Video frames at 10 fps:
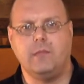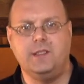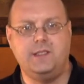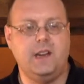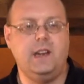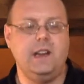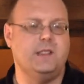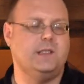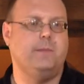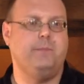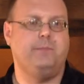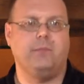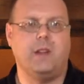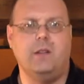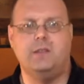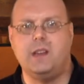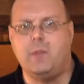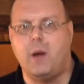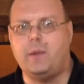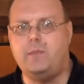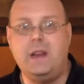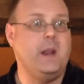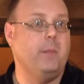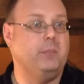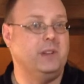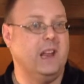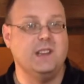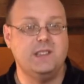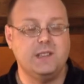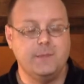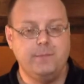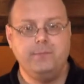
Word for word: acidity is, I would say, probably medium plus.